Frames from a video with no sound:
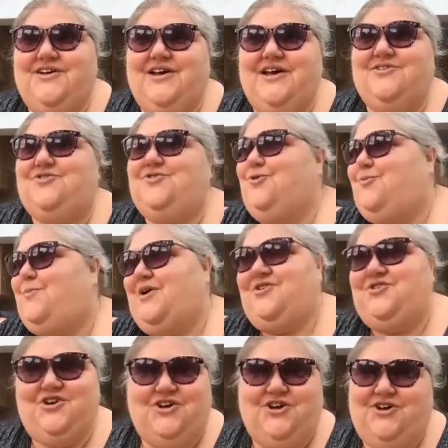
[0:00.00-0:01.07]
and to talk about
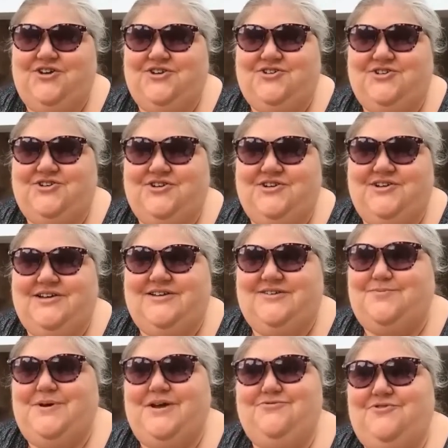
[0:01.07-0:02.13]
church. It's
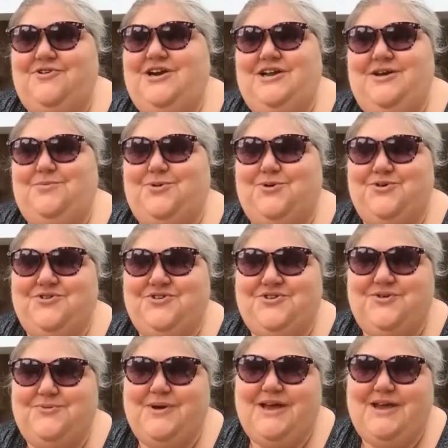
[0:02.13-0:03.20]
been really important
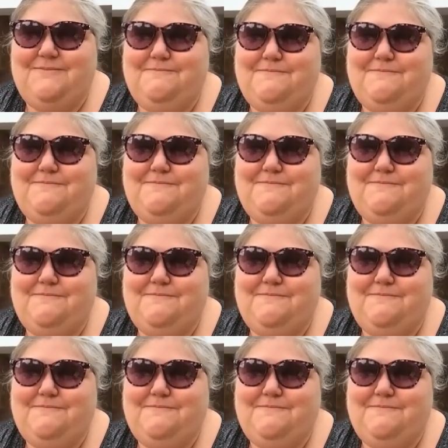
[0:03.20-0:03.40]
to me.